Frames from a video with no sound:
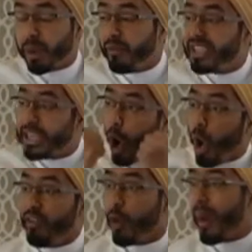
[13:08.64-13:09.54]
poverty
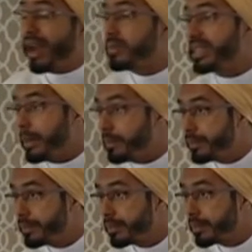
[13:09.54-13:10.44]
overwhelms him.
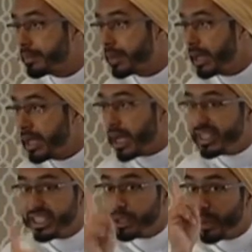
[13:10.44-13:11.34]
Now
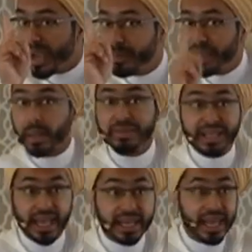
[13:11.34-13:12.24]
this is where it becomes
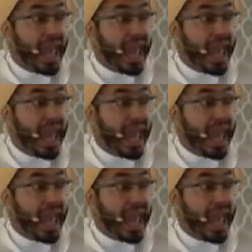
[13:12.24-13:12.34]
scary.